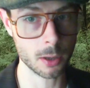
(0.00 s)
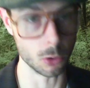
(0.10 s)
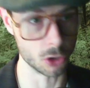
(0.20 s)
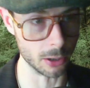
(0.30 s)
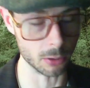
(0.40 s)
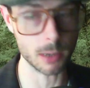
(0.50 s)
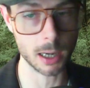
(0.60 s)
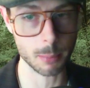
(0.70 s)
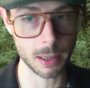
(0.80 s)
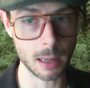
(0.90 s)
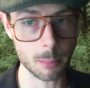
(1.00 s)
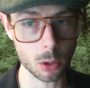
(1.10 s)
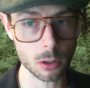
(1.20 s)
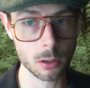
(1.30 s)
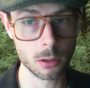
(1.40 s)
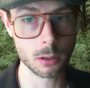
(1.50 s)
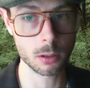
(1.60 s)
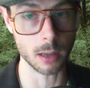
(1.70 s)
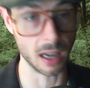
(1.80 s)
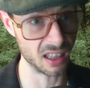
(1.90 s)
which I do recommend that book
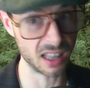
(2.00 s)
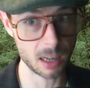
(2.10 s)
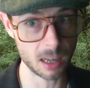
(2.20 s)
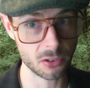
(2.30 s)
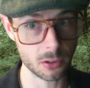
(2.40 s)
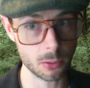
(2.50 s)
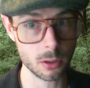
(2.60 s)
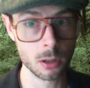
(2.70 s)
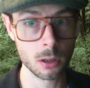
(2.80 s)
and that episode.